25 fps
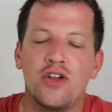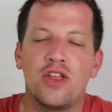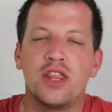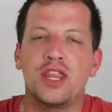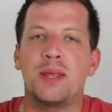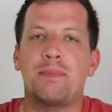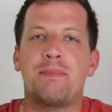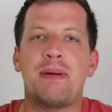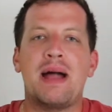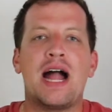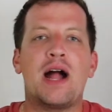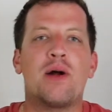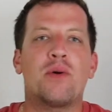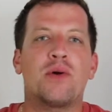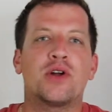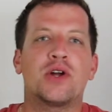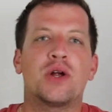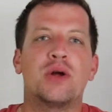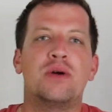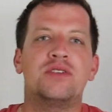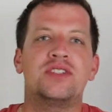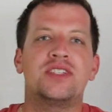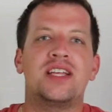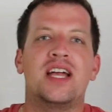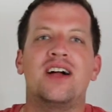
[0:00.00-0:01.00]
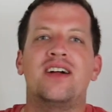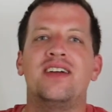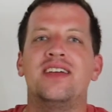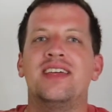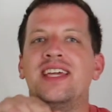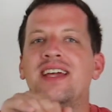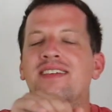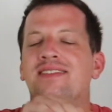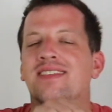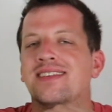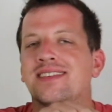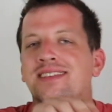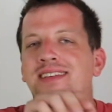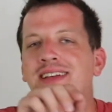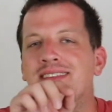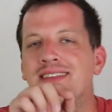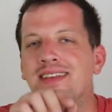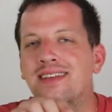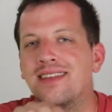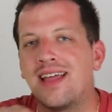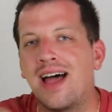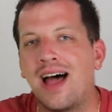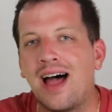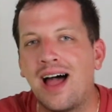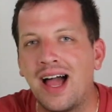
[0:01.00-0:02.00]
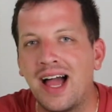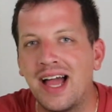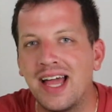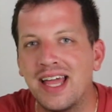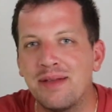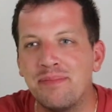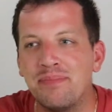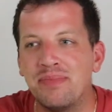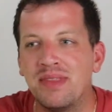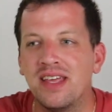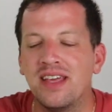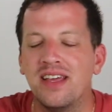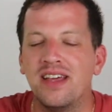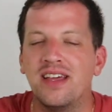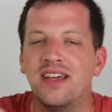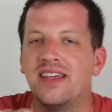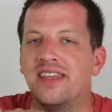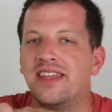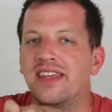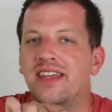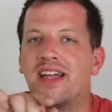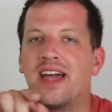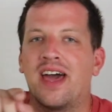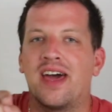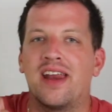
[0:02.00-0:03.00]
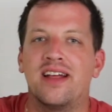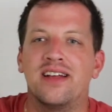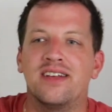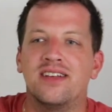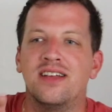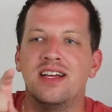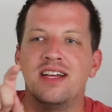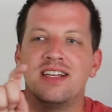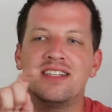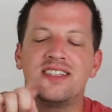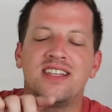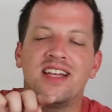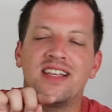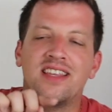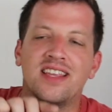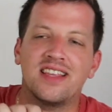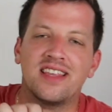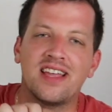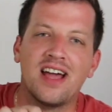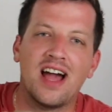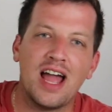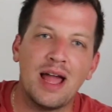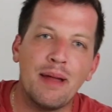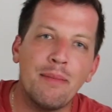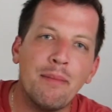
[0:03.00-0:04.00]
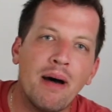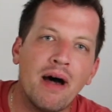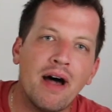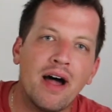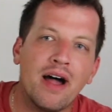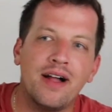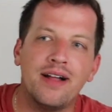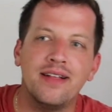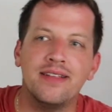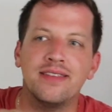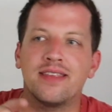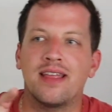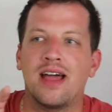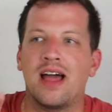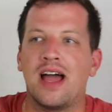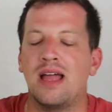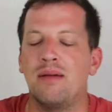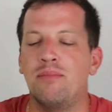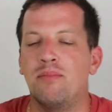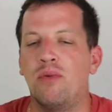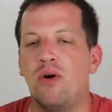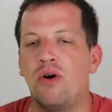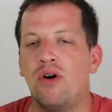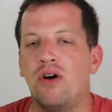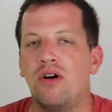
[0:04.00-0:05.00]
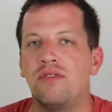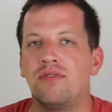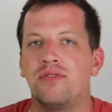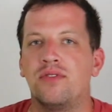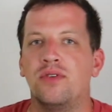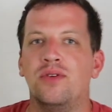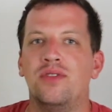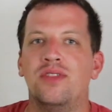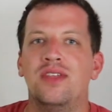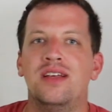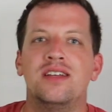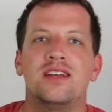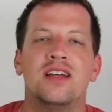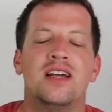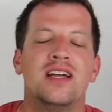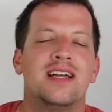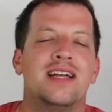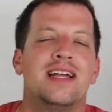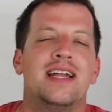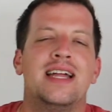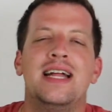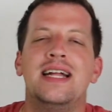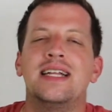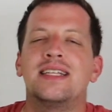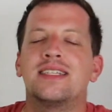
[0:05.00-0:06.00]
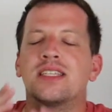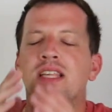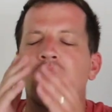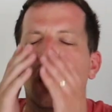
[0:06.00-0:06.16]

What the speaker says: know, the power goes out, you have to set the time. You gotta set the time on, time off, do this. It's